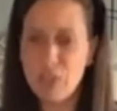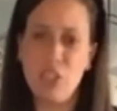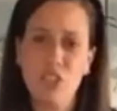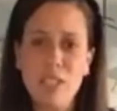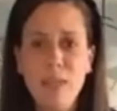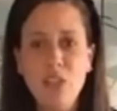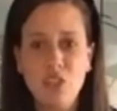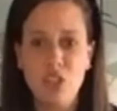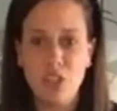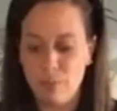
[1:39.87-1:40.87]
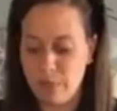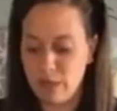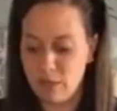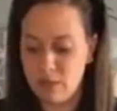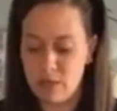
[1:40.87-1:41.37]
So just make sure your
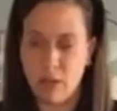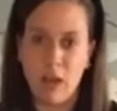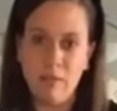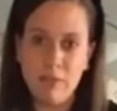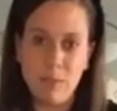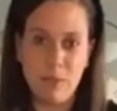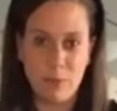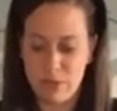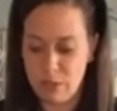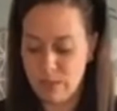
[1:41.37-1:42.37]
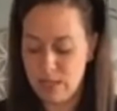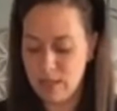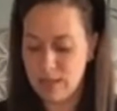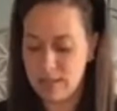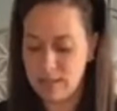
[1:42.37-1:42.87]
butter is soft before doing
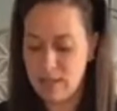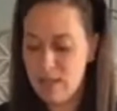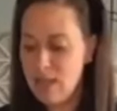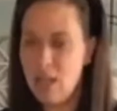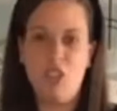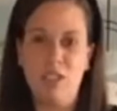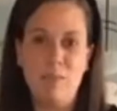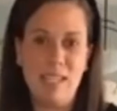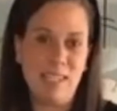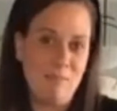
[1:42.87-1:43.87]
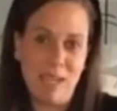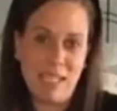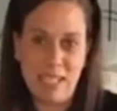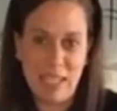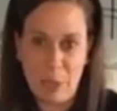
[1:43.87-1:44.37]
this. It just makes it
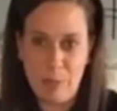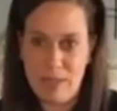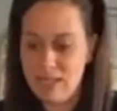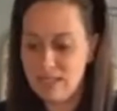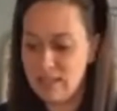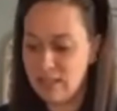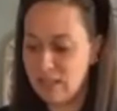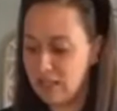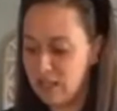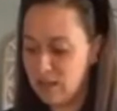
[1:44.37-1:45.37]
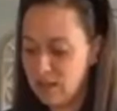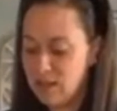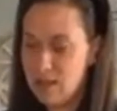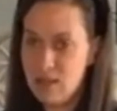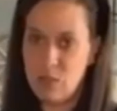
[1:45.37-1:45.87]
mix a little bit easier.
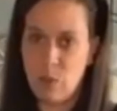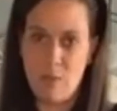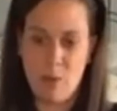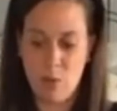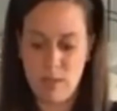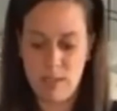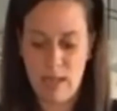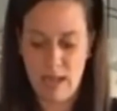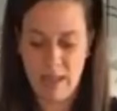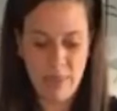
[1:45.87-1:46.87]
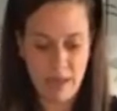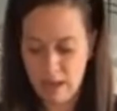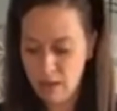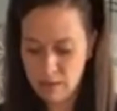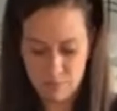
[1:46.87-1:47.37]
So I'm going to add
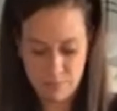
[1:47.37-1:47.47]
that.